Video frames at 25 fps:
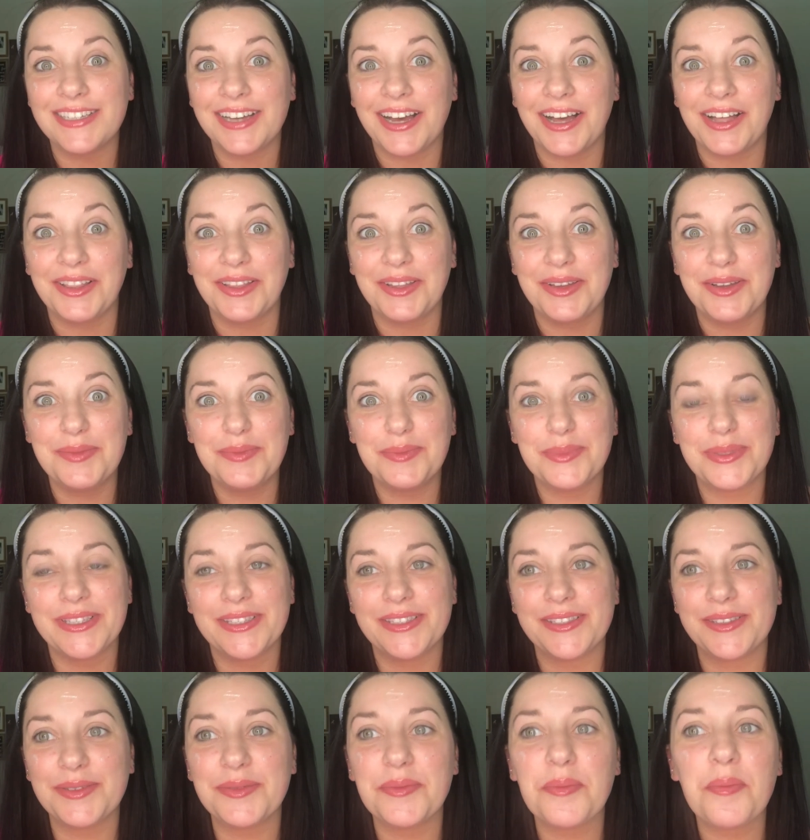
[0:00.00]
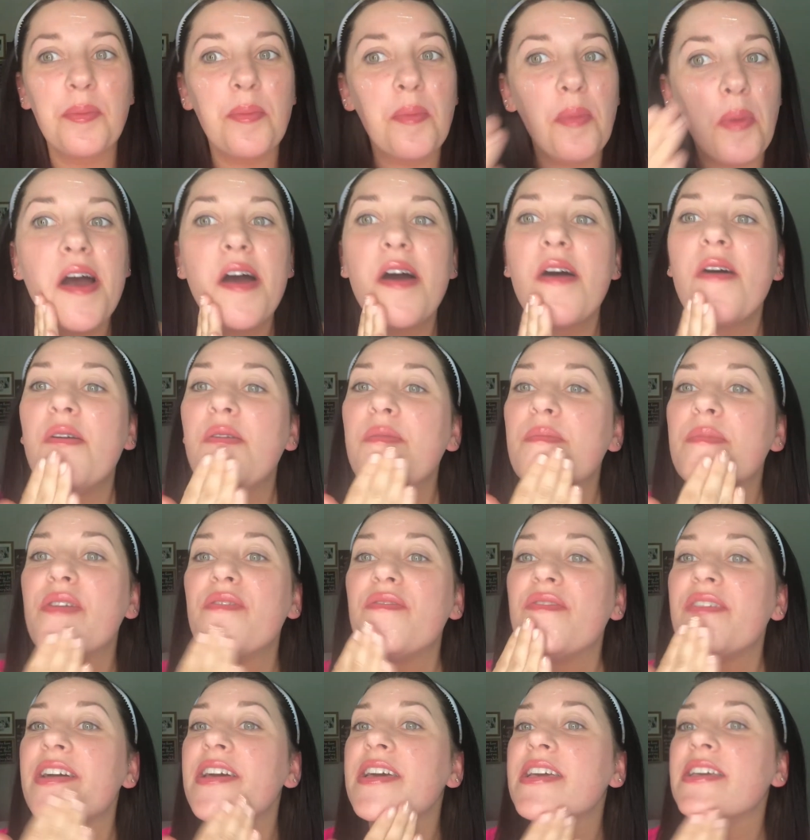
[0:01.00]
dollops on my
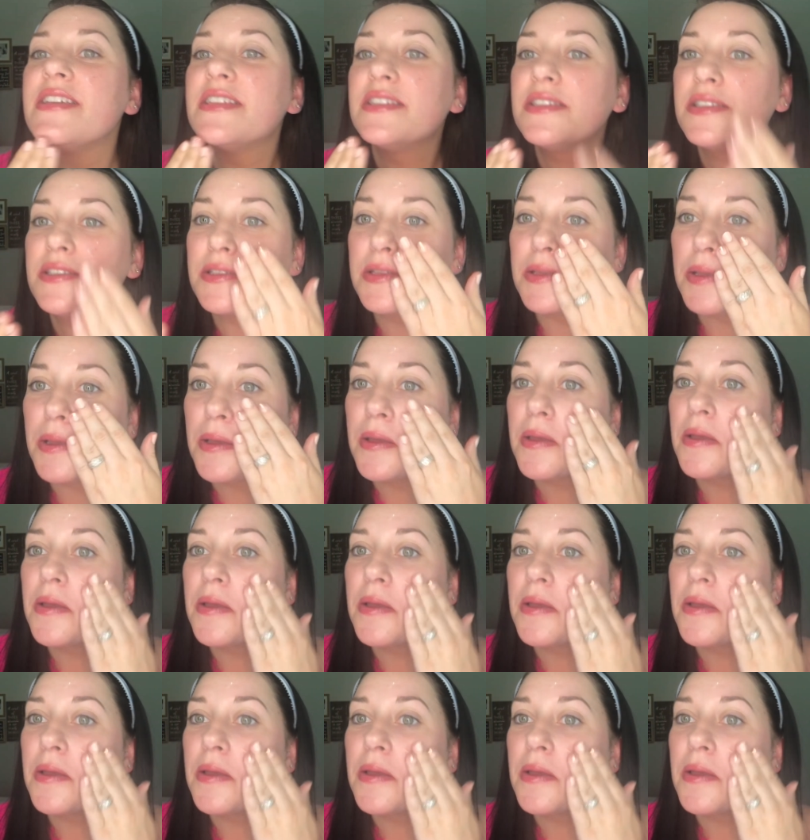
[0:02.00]
face.